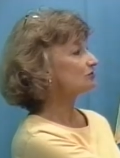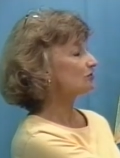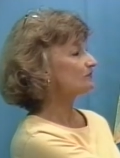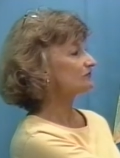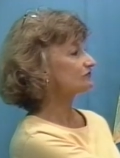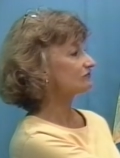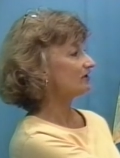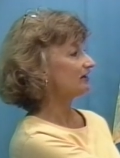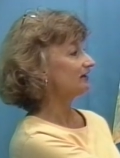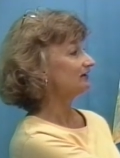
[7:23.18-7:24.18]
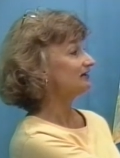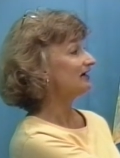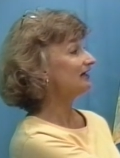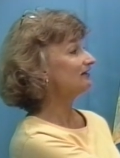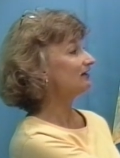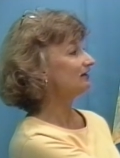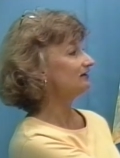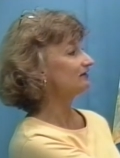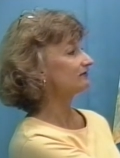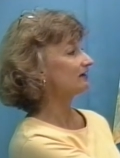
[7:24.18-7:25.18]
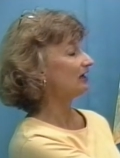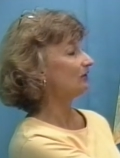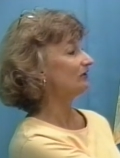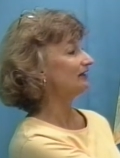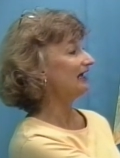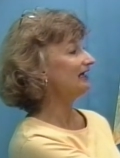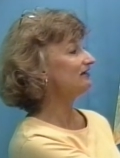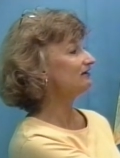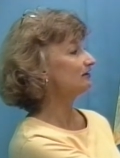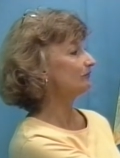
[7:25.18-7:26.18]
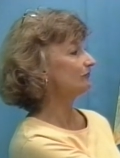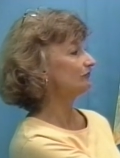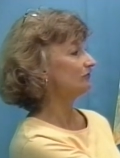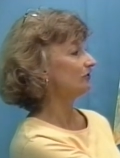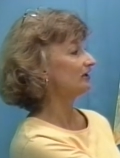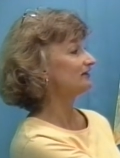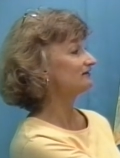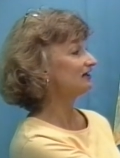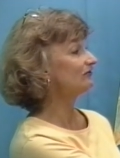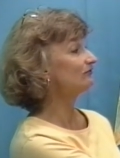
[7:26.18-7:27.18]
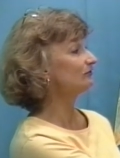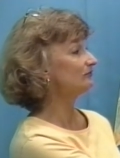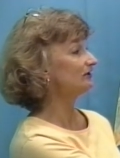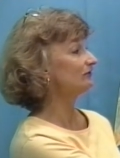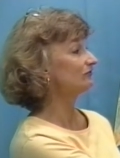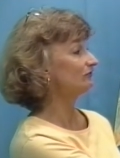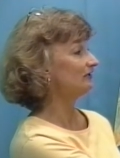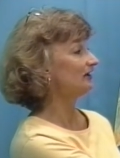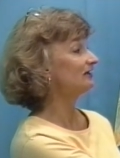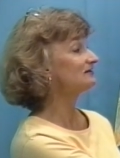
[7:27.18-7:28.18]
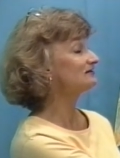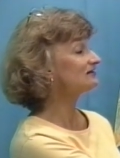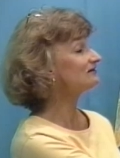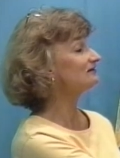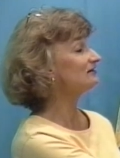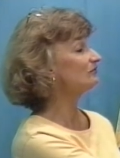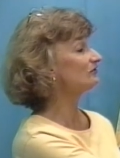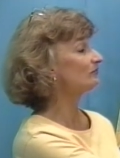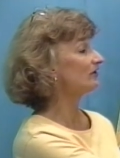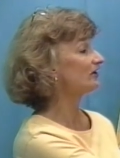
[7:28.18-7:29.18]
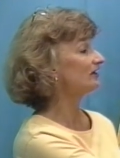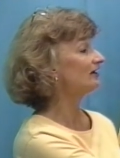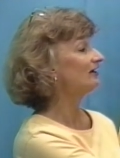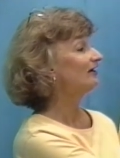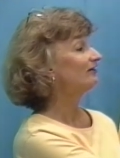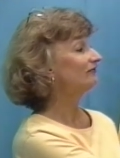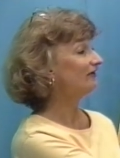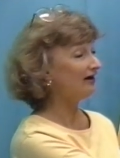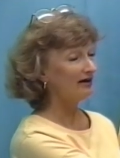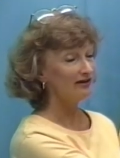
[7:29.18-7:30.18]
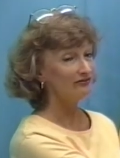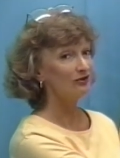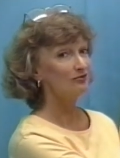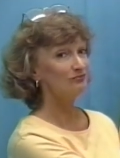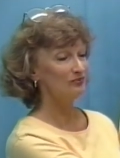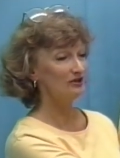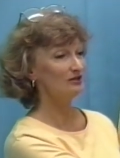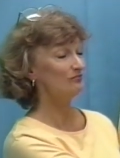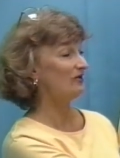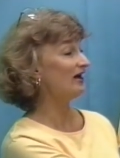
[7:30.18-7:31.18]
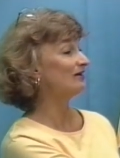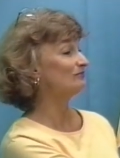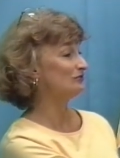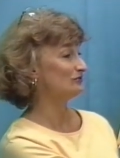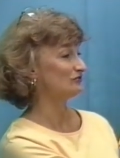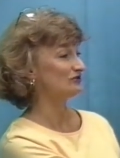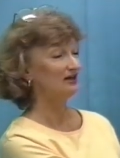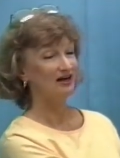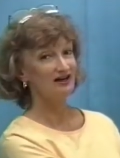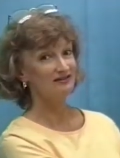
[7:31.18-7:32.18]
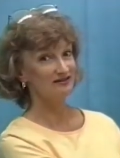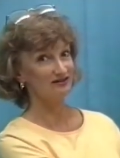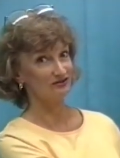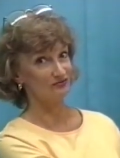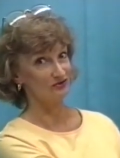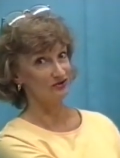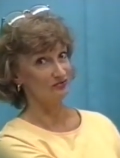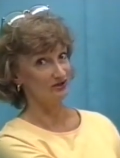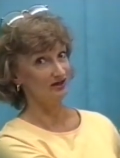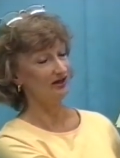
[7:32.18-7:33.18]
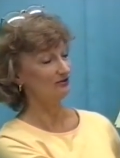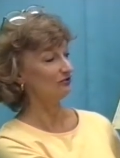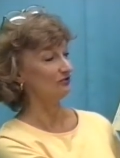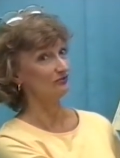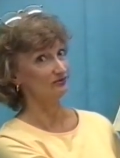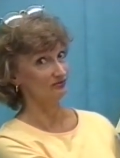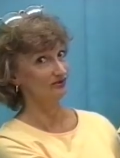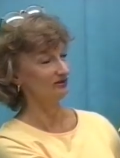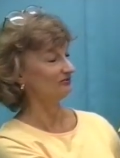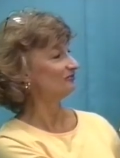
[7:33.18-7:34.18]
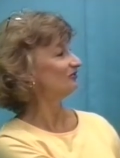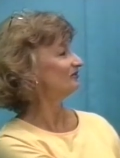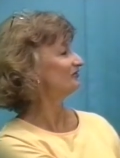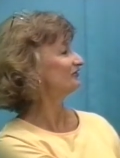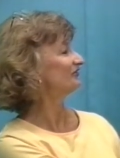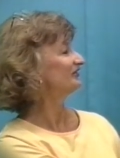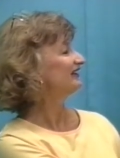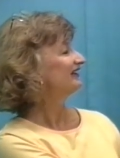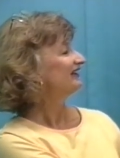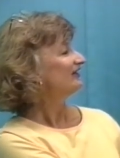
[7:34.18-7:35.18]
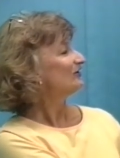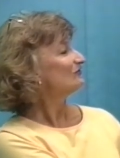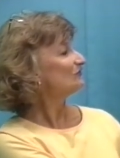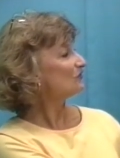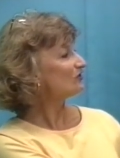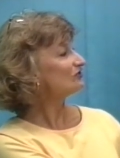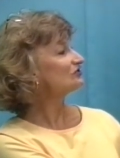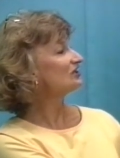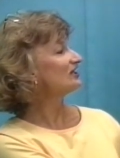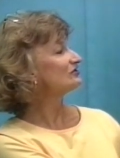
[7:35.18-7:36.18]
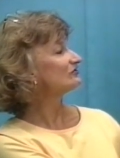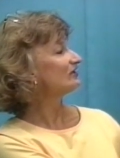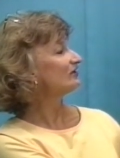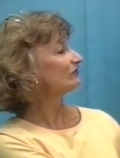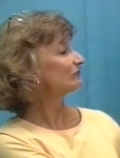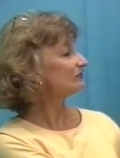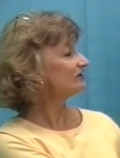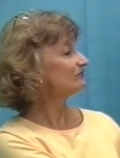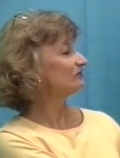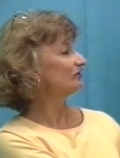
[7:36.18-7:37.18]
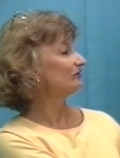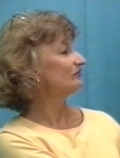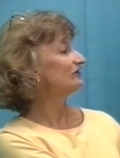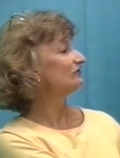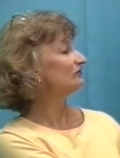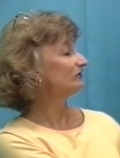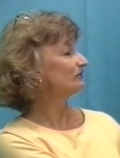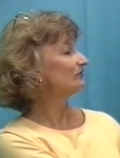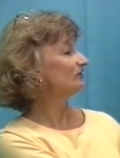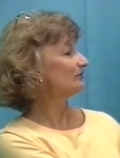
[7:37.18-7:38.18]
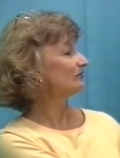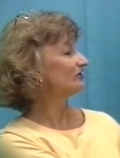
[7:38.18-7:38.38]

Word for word: topis trotting, 9 hyenas howling, 8 hippos yawning, 7 flamingos flying, 6 zebras barking, five big baboons. I'd sing this for you, but I know you would, really wouldn't want me to. Four shy giraffes, three wildebeest, two leopard